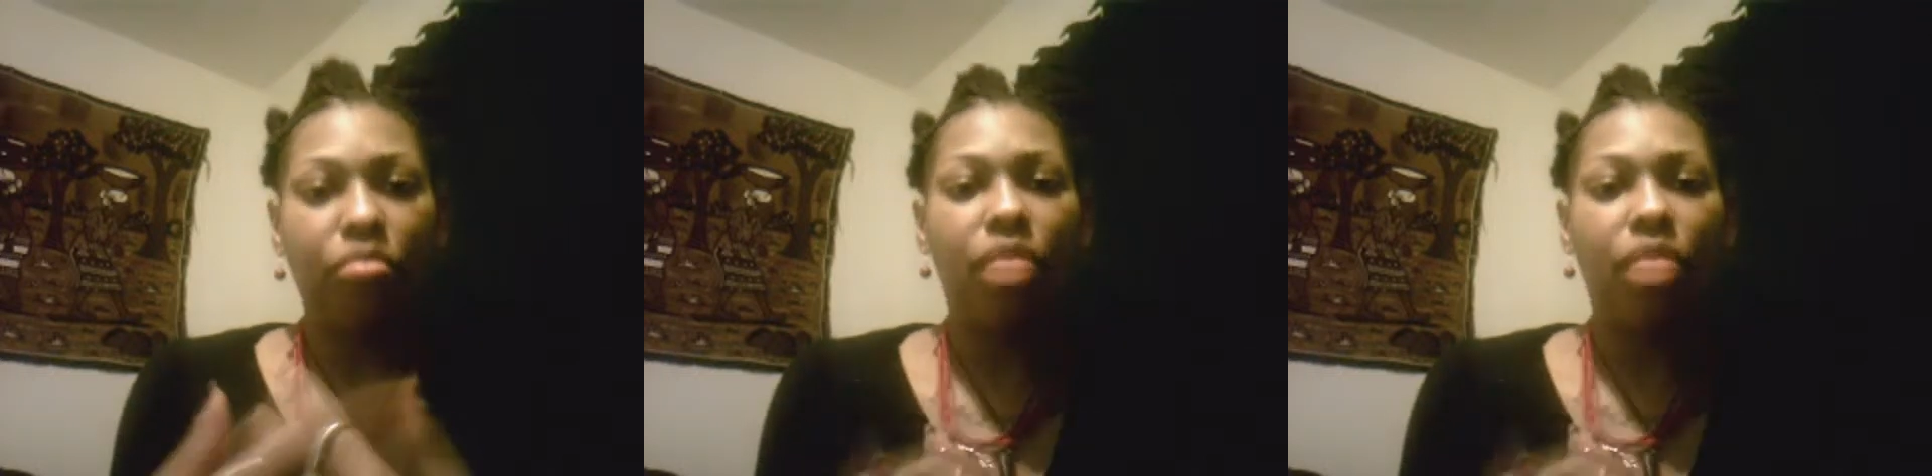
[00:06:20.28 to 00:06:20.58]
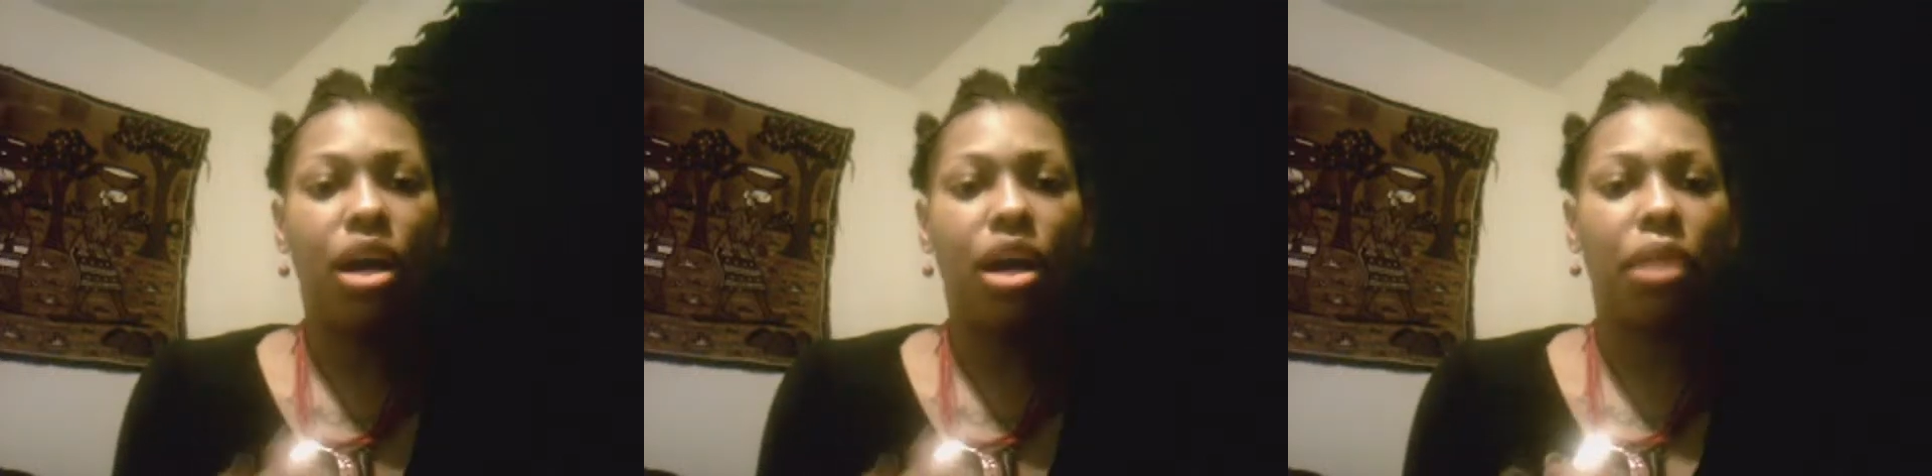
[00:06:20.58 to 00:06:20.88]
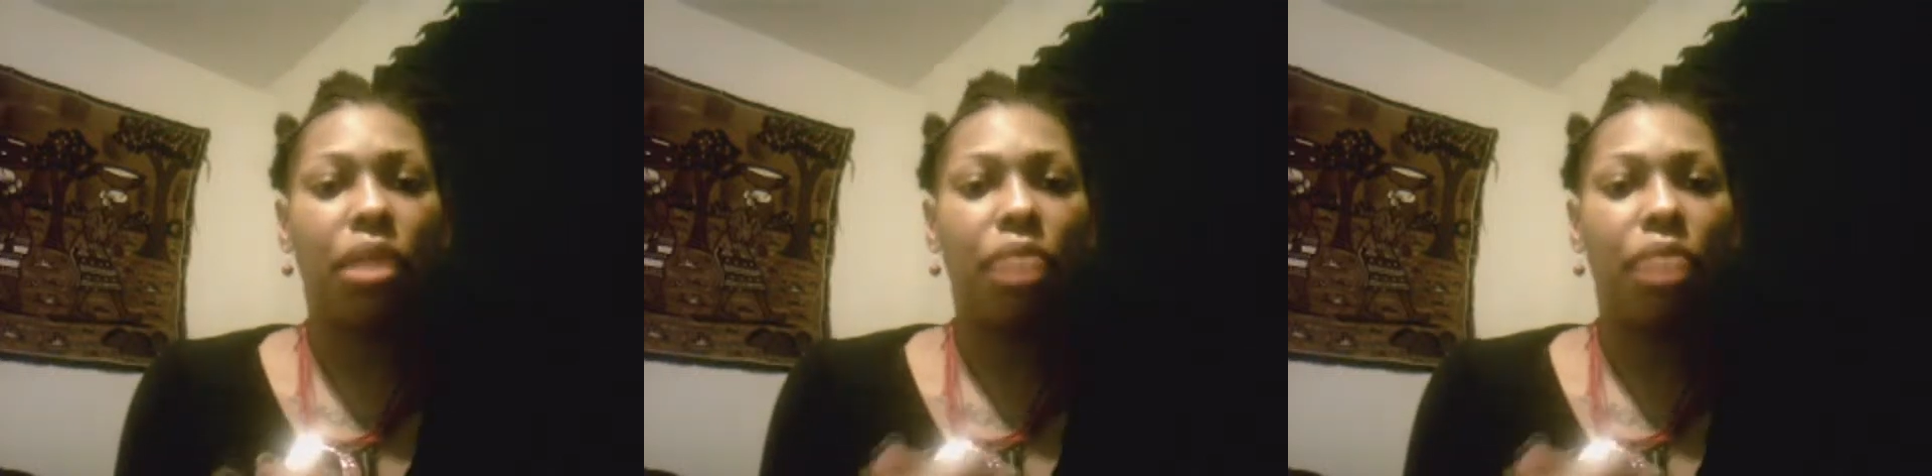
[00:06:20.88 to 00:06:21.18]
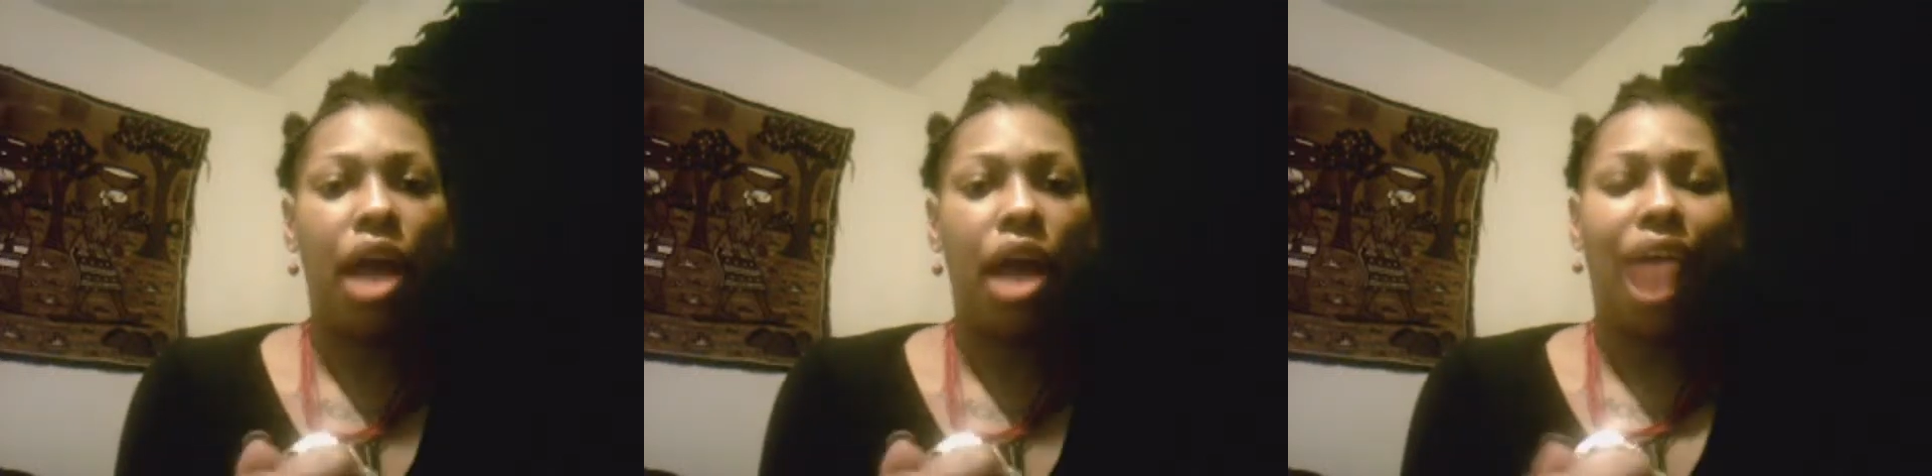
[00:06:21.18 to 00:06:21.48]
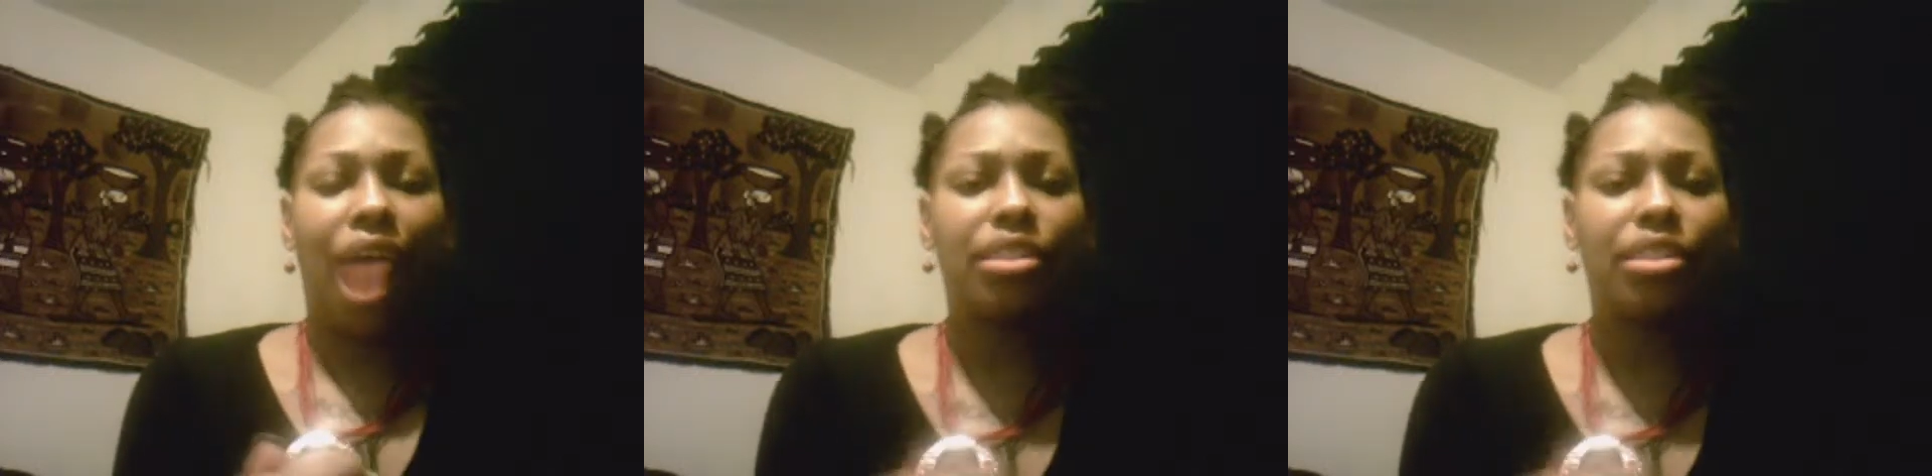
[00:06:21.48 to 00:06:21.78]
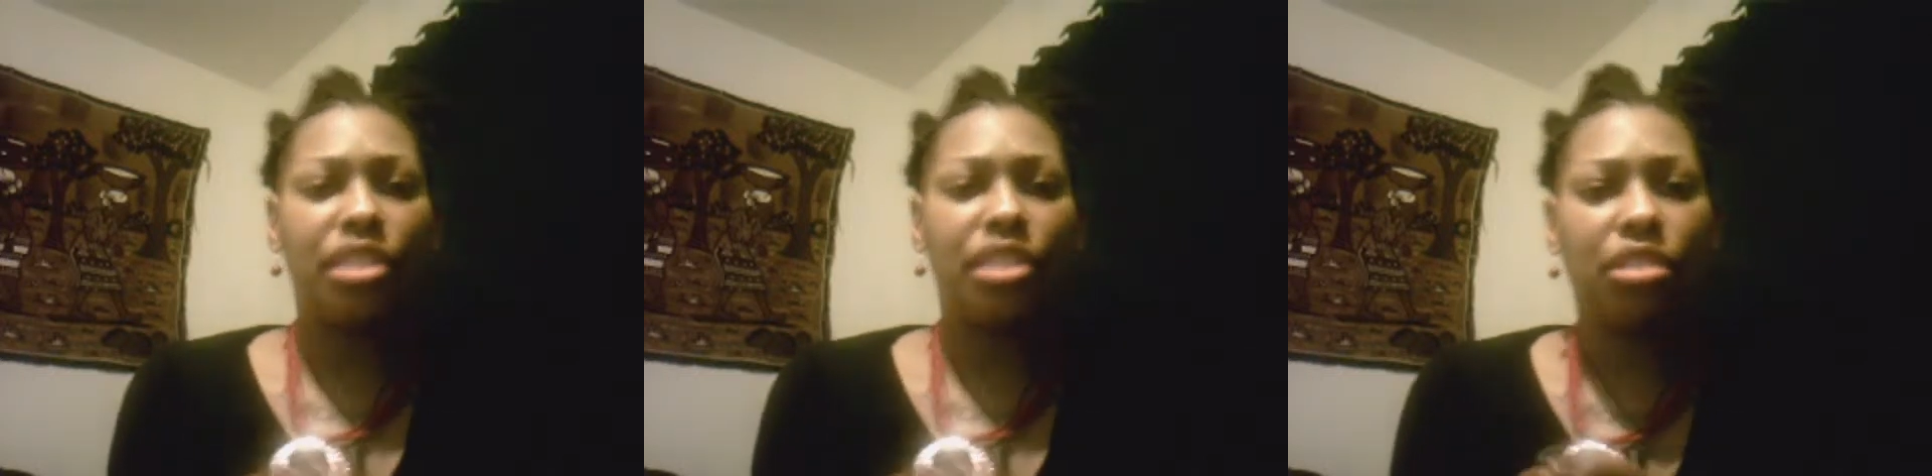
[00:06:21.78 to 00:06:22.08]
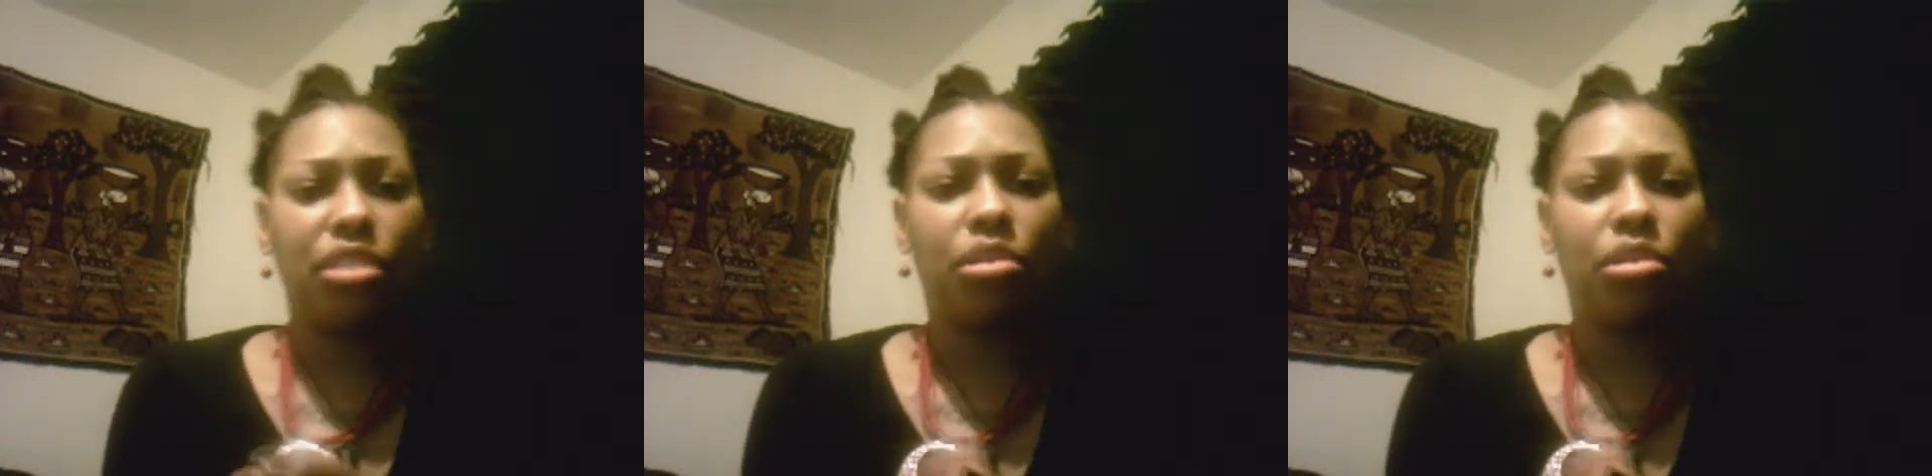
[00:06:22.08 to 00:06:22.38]
I
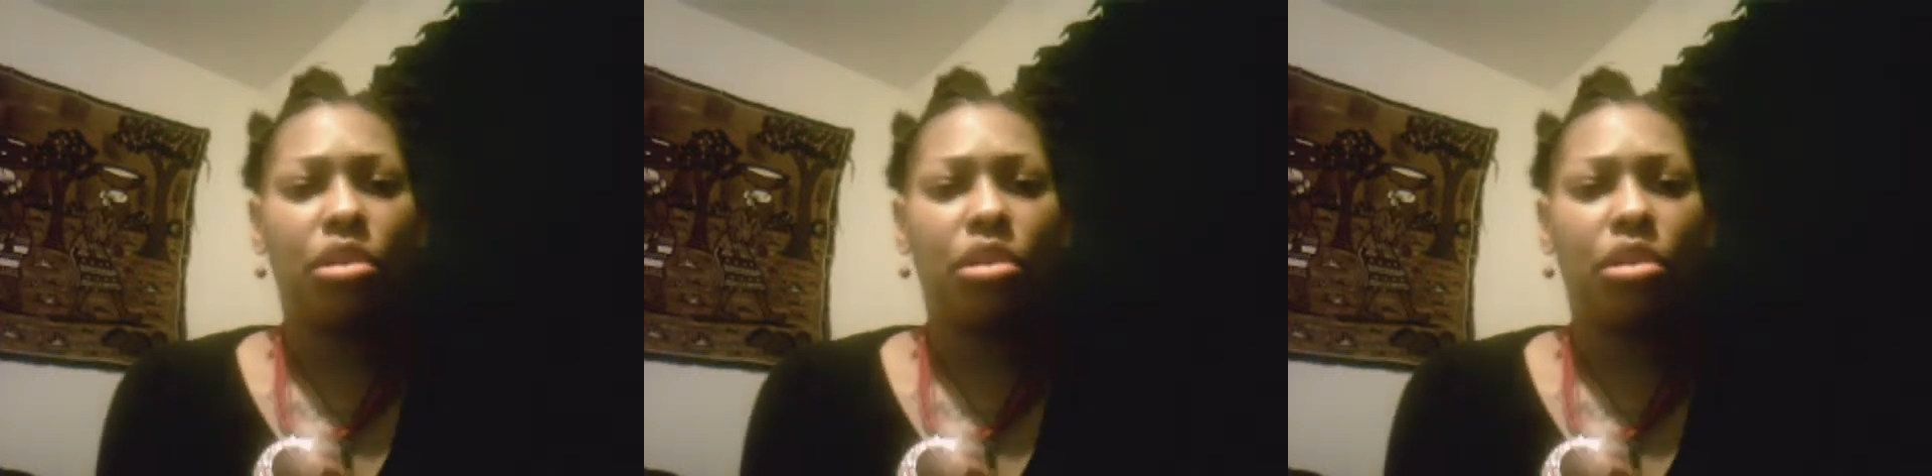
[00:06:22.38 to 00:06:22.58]
still